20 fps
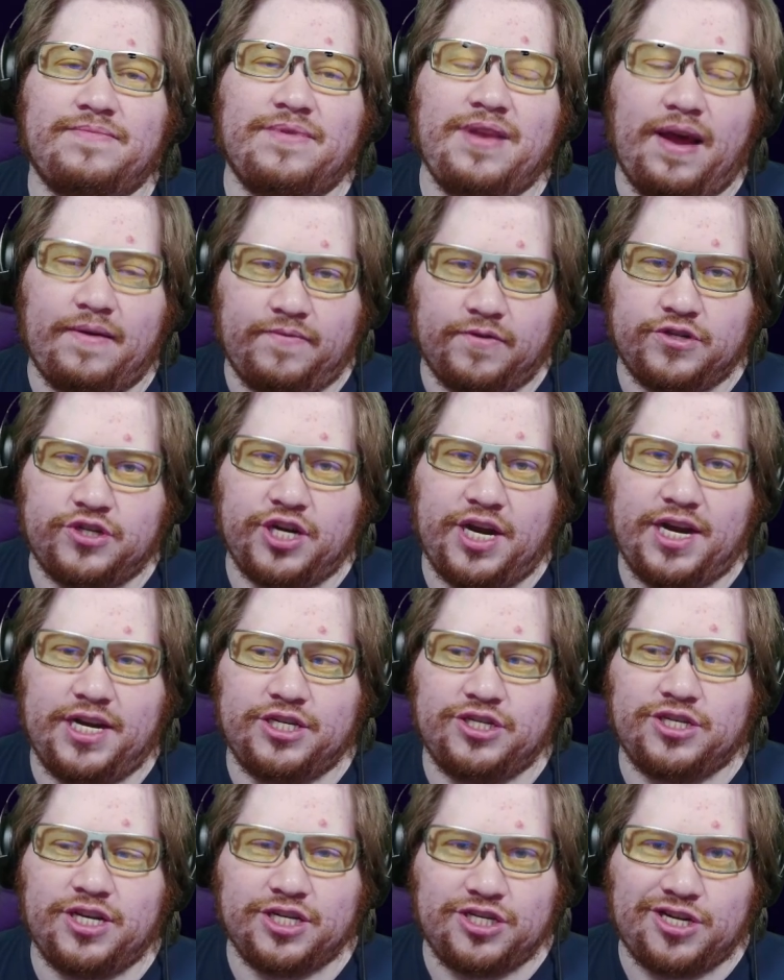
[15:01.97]
never
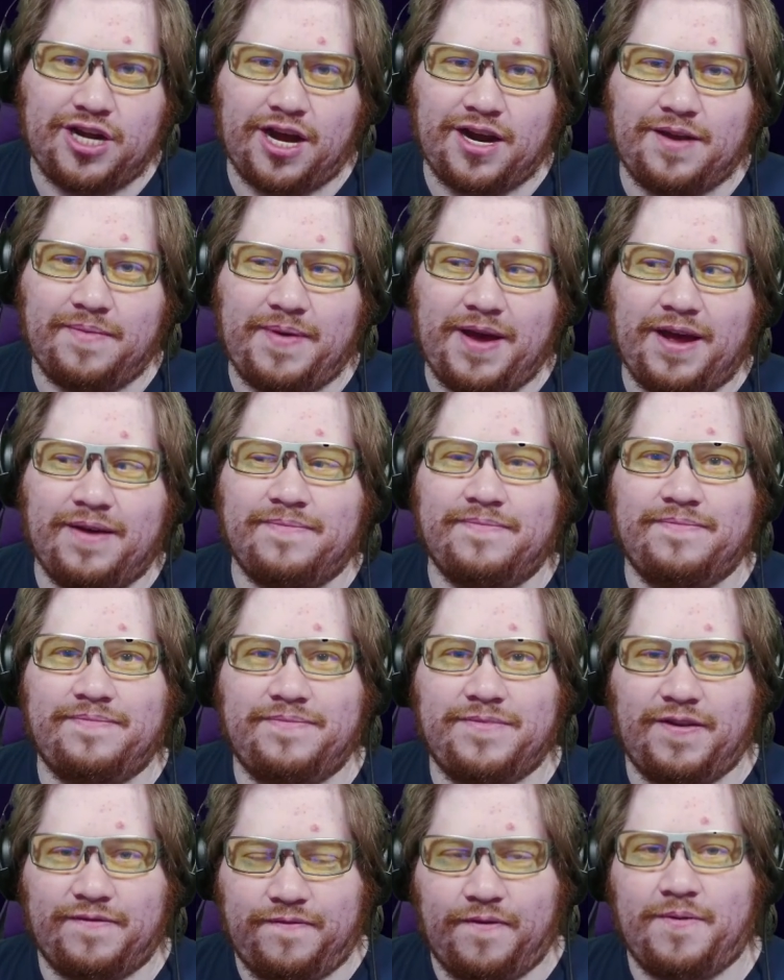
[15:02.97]
change, let's talk about
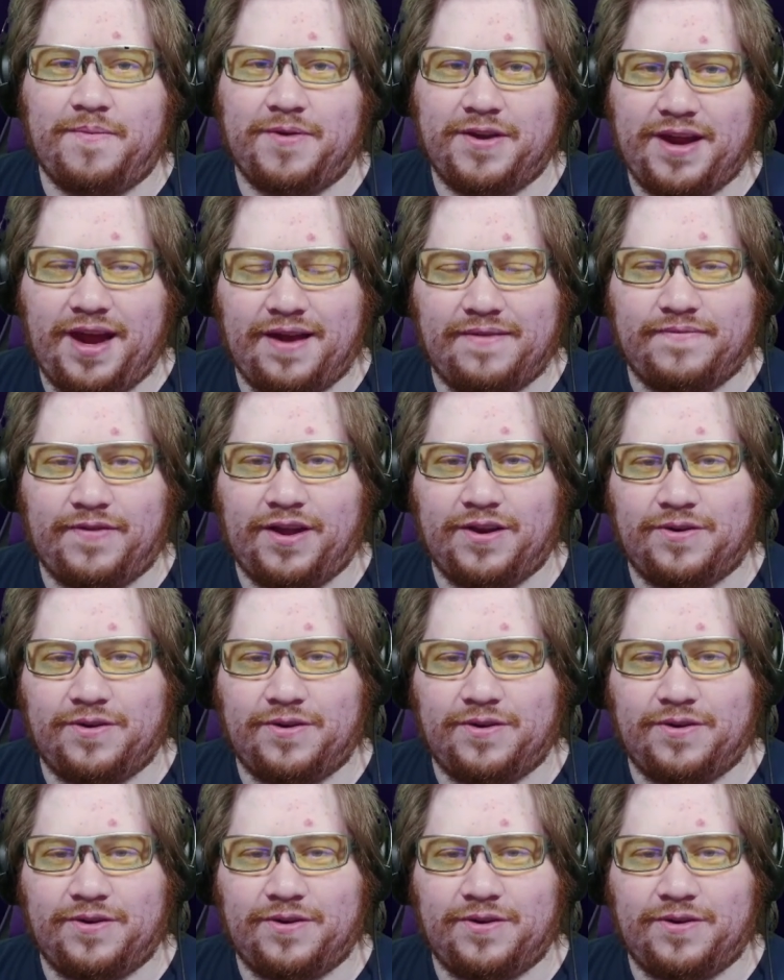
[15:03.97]
the form and tag blog